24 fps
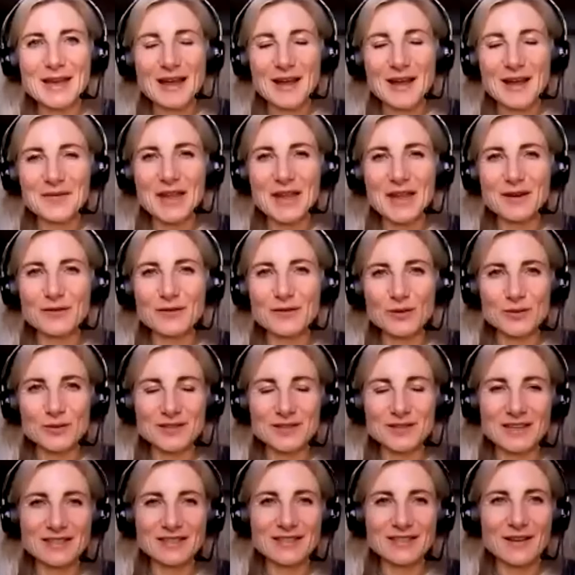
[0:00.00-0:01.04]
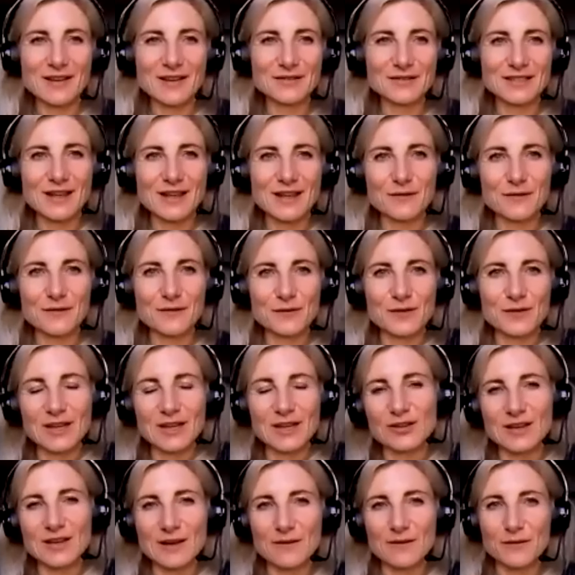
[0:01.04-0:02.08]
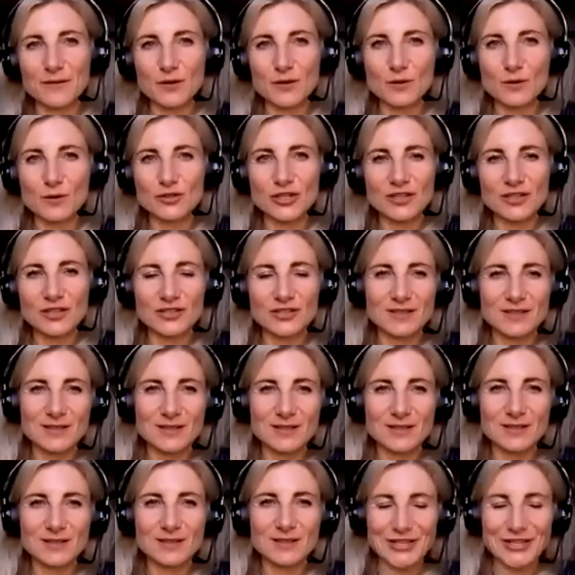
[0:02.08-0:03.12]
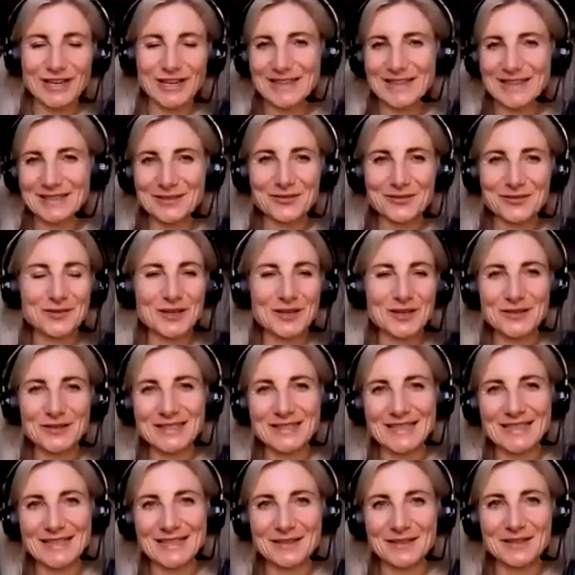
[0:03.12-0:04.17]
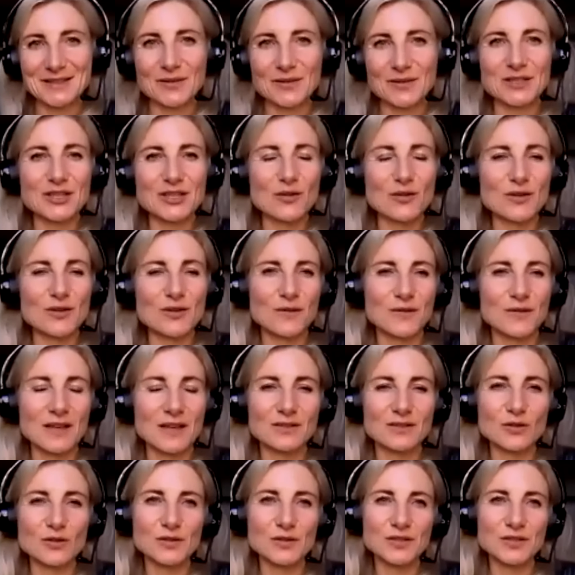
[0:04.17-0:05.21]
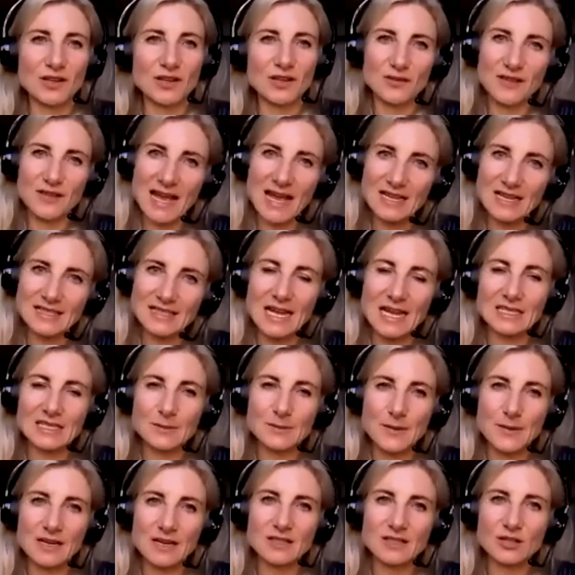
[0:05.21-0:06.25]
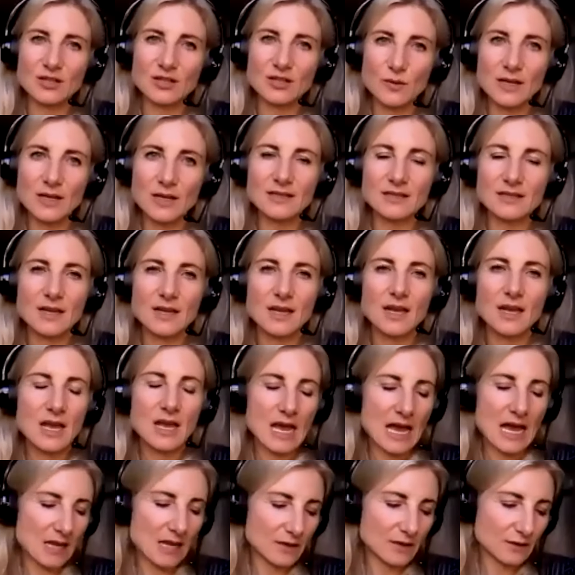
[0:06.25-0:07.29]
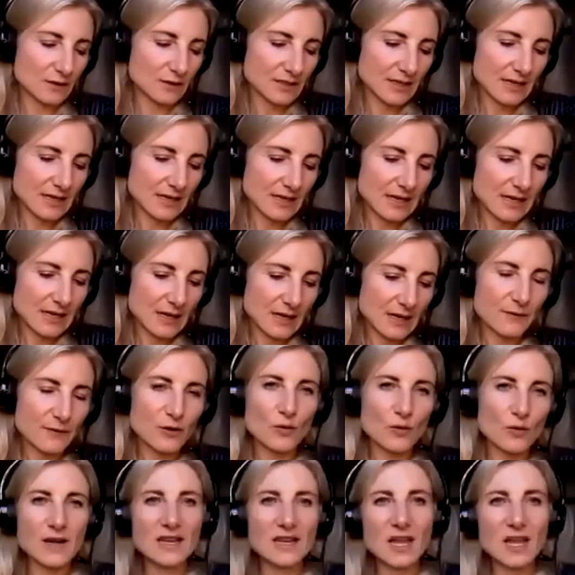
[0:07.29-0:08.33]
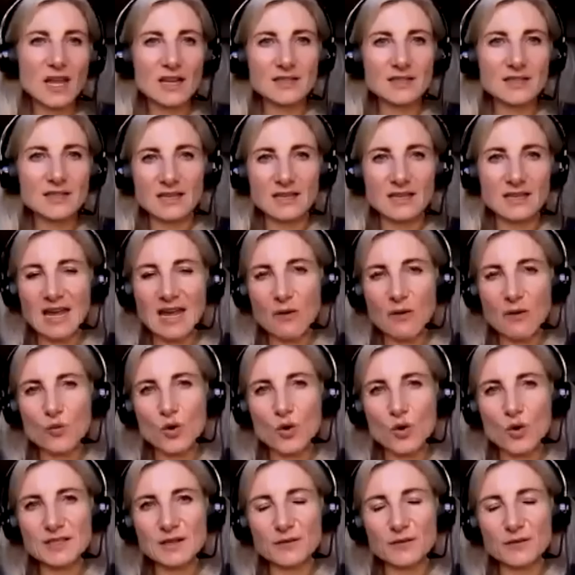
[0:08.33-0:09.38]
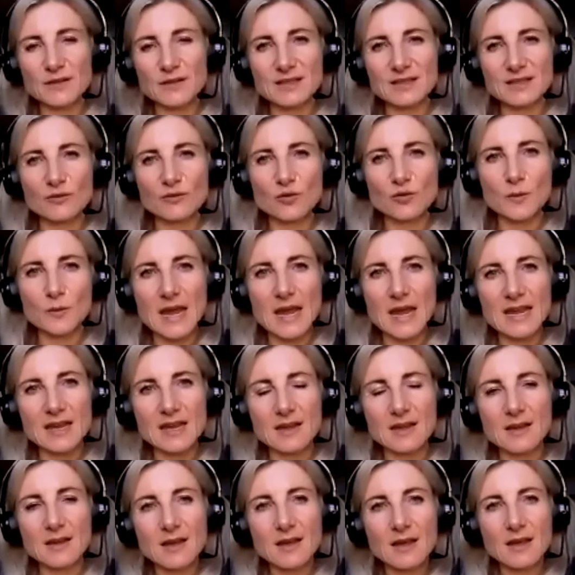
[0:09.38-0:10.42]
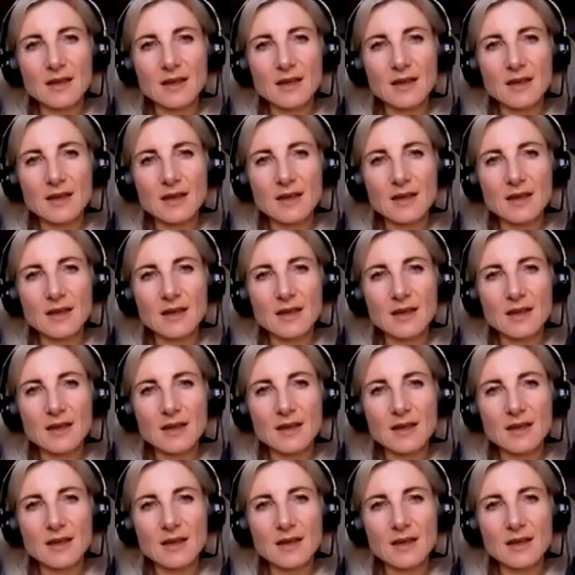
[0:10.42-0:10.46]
And then of course they could have fewer judges' lodgings, all those things. Yeah. So I don't know if there's also that aspect to it. And if you're in London, what difference it will make,